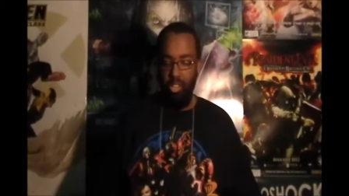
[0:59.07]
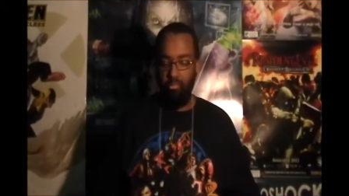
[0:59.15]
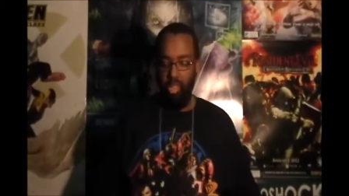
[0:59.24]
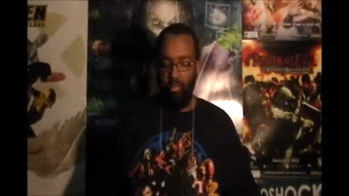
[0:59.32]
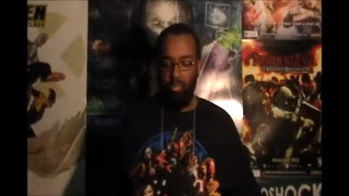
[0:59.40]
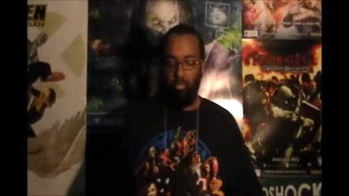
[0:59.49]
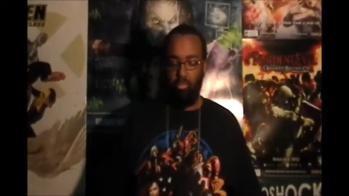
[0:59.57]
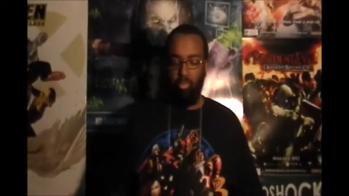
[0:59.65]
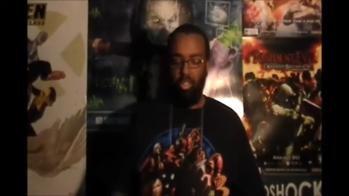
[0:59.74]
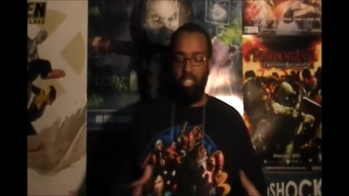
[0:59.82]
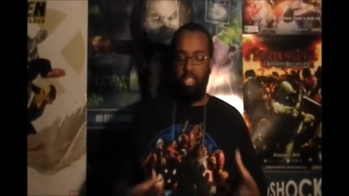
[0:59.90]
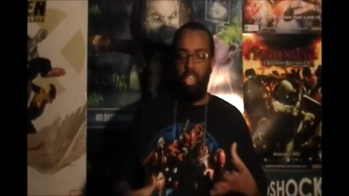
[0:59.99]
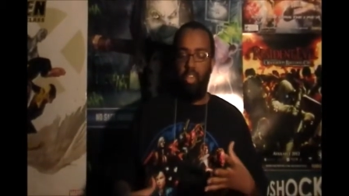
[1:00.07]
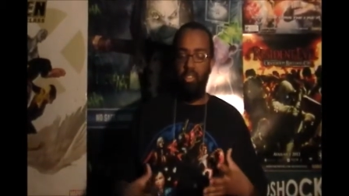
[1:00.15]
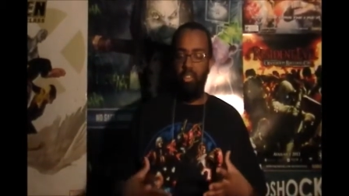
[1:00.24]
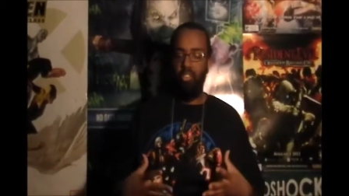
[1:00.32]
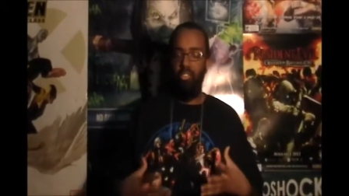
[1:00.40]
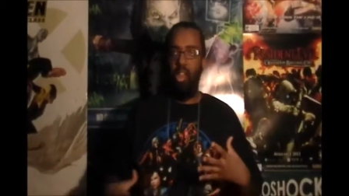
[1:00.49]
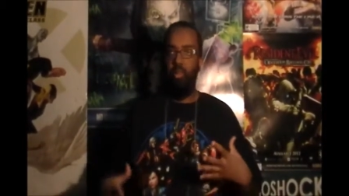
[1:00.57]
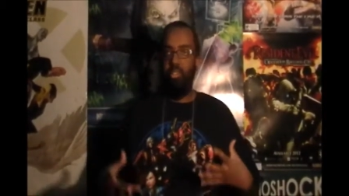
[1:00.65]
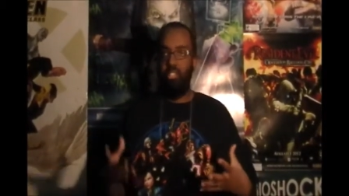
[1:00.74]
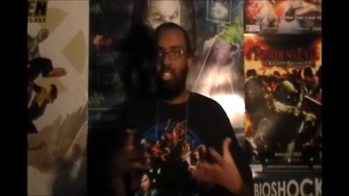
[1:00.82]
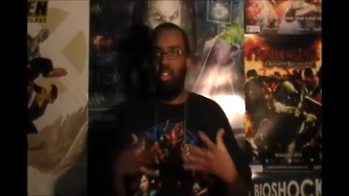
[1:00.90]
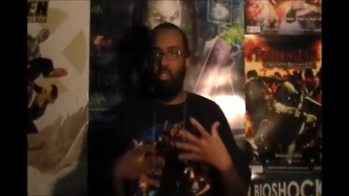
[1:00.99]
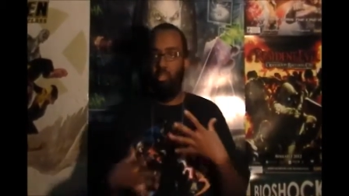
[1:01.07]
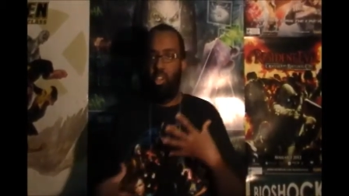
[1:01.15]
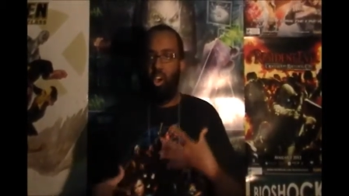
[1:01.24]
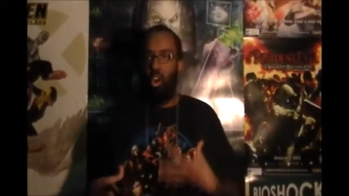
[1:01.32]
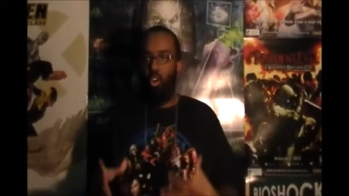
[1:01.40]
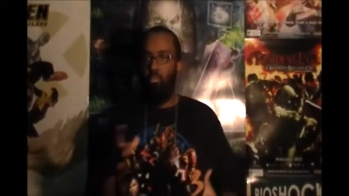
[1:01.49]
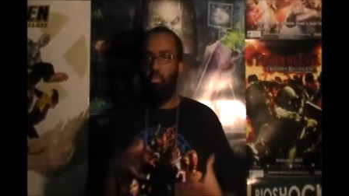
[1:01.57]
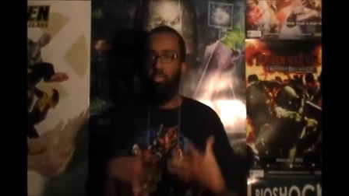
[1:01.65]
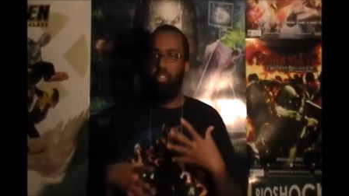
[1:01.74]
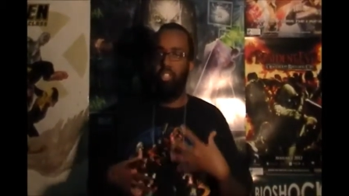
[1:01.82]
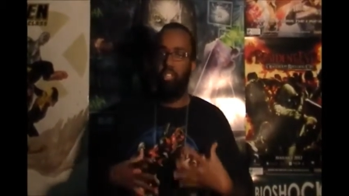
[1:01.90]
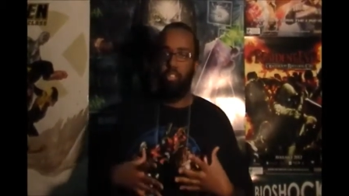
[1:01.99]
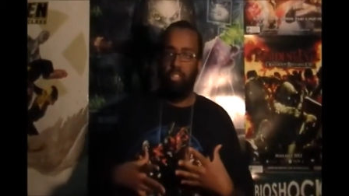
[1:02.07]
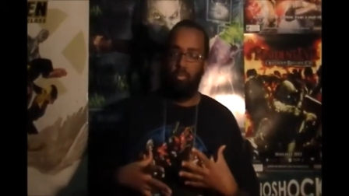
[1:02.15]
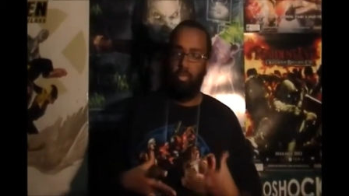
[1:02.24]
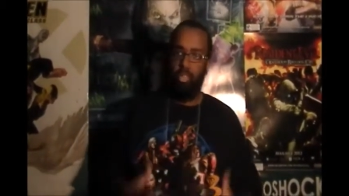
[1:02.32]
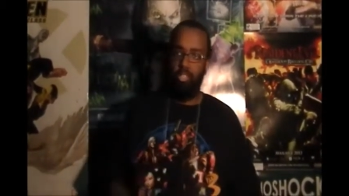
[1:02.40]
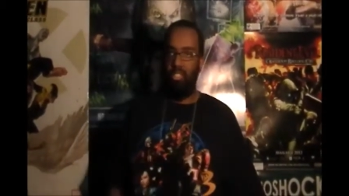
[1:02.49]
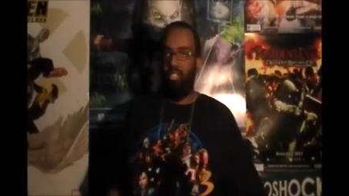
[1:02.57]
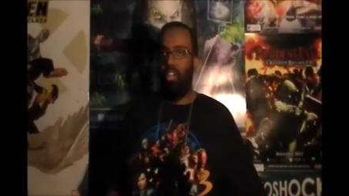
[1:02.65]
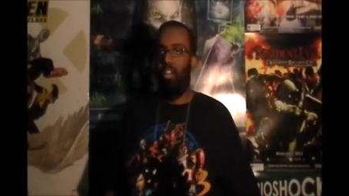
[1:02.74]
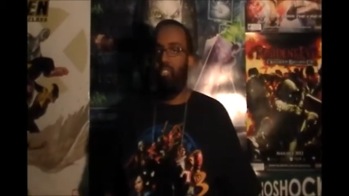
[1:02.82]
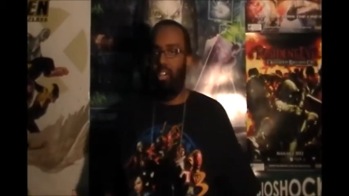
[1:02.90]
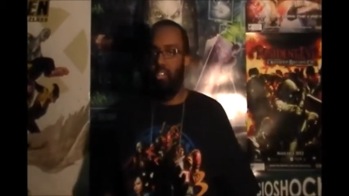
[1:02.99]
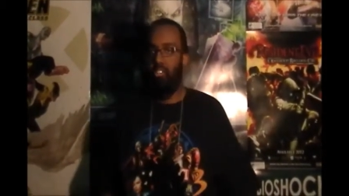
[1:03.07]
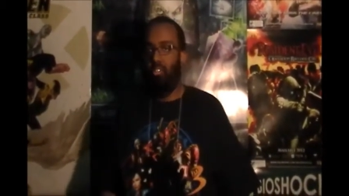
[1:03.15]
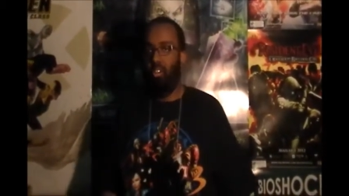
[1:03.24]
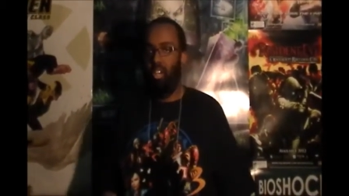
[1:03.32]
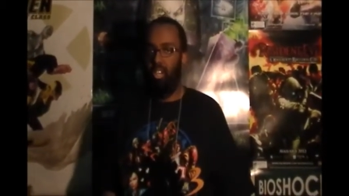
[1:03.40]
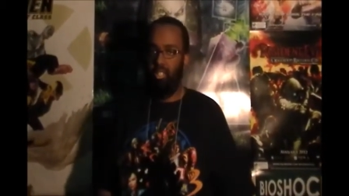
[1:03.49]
People are brought together that I would say are like horror movie conditions, but because it's sci-fi, it's all right.